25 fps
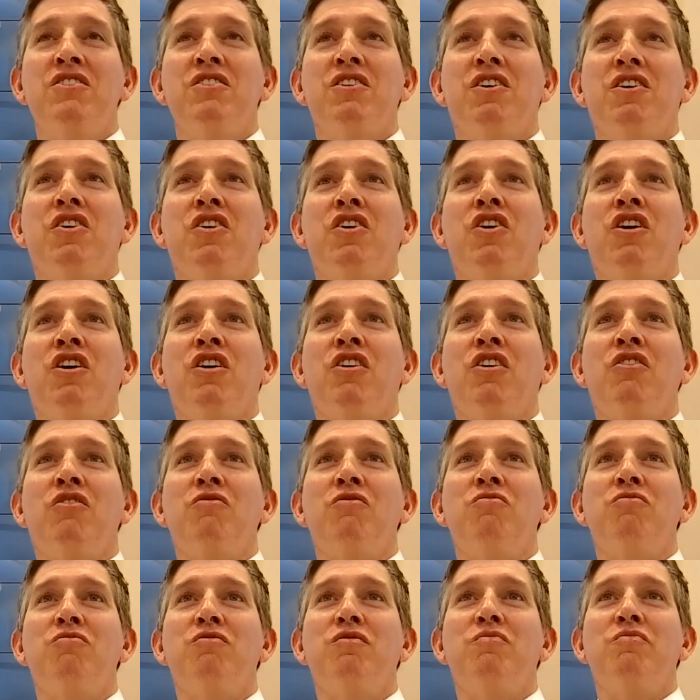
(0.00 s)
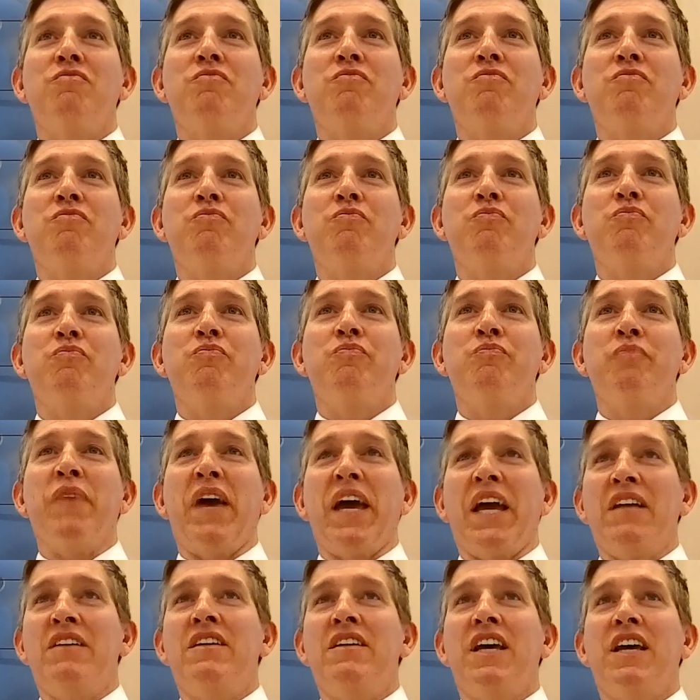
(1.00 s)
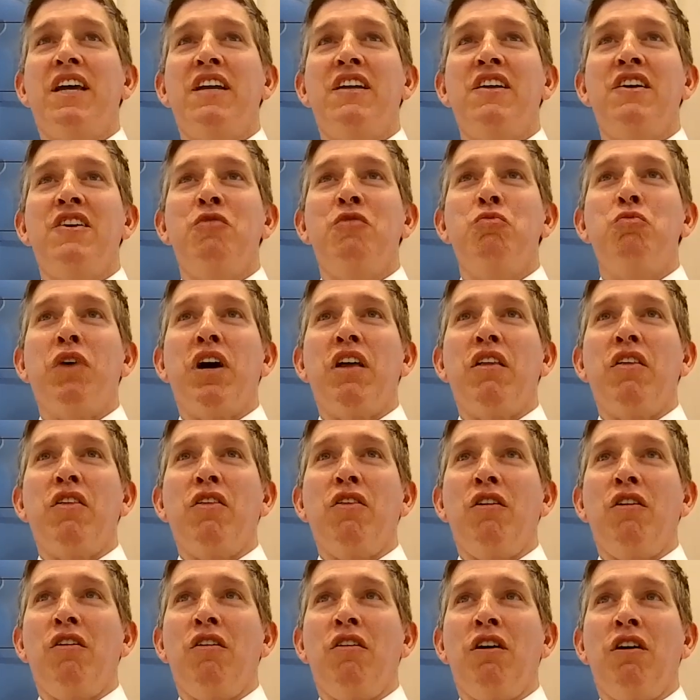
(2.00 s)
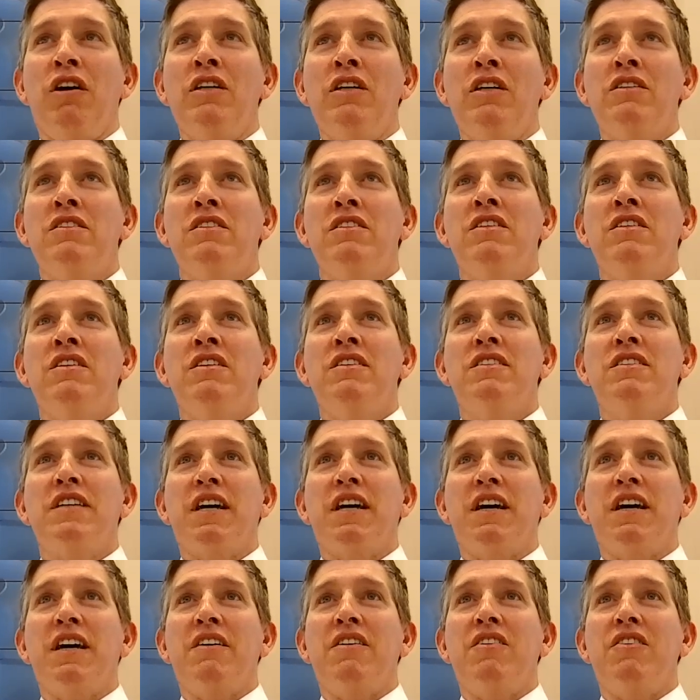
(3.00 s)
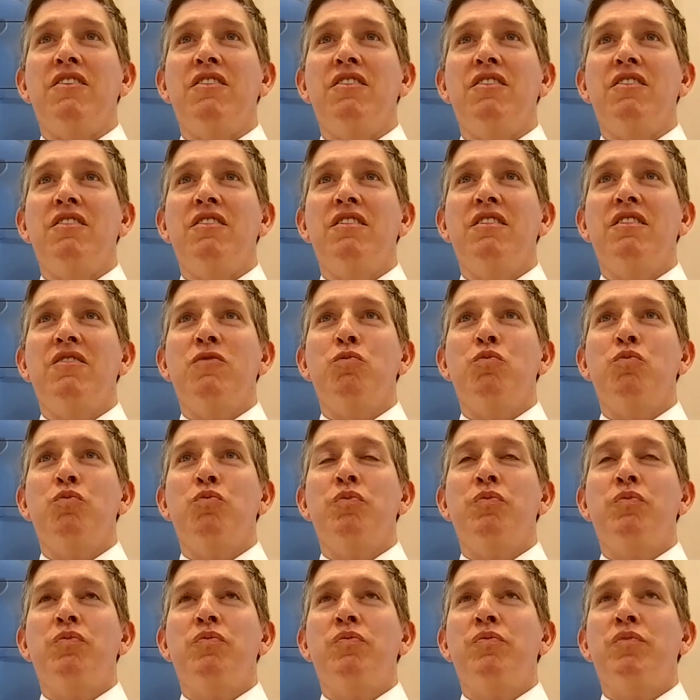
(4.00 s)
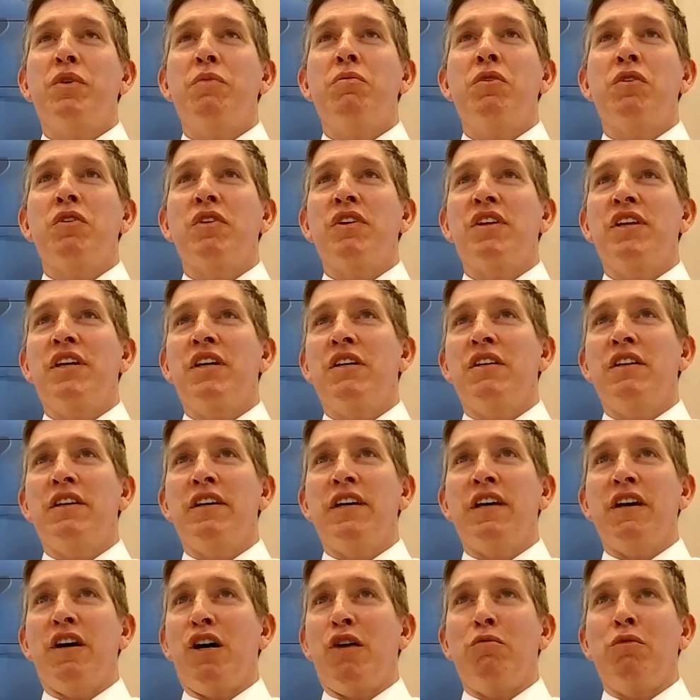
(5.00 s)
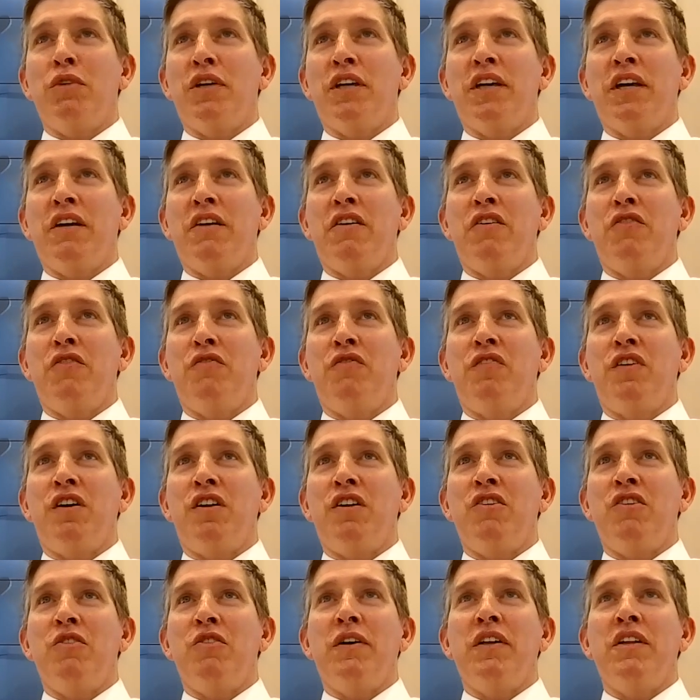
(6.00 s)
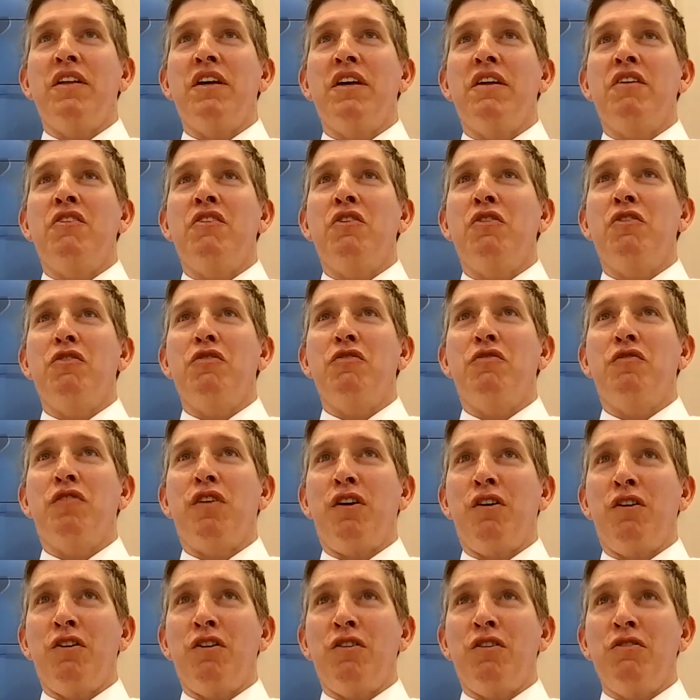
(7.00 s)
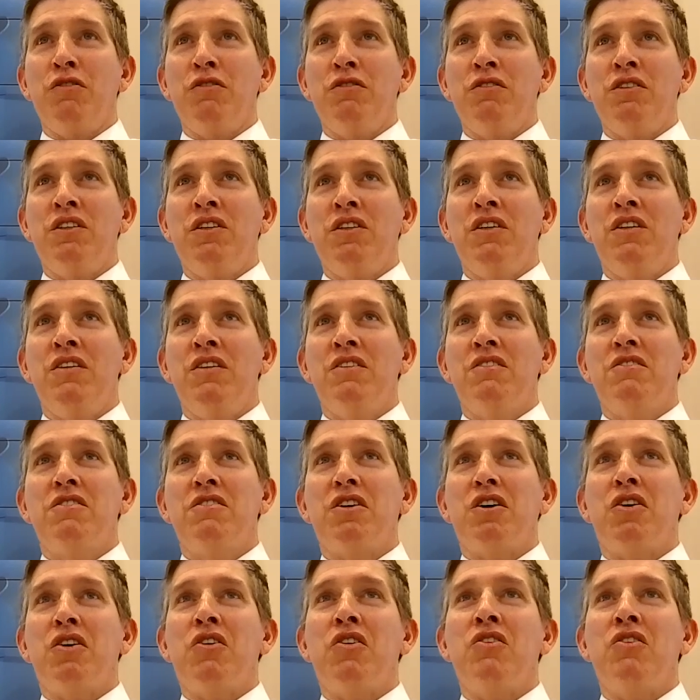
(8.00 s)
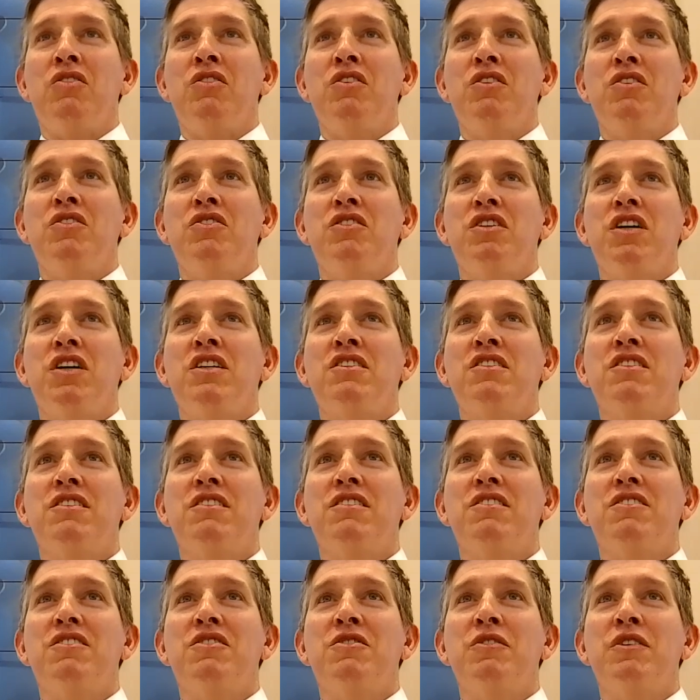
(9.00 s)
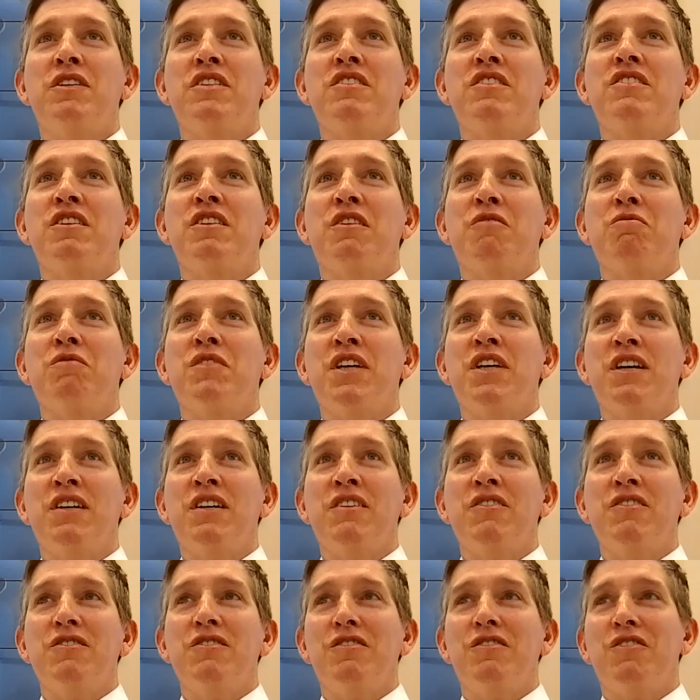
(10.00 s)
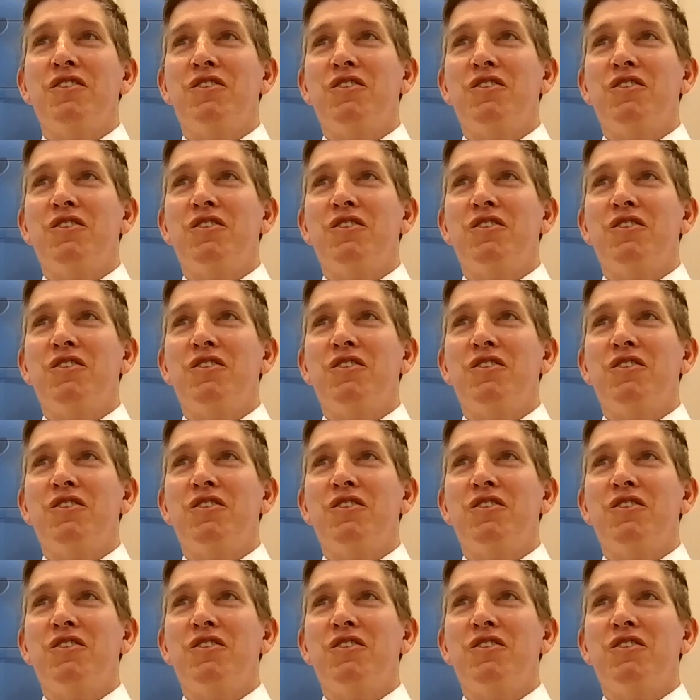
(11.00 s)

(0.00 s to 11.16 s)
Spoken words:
are mandated by law that people are legally obligated to follow and they don't follow. So just doing something,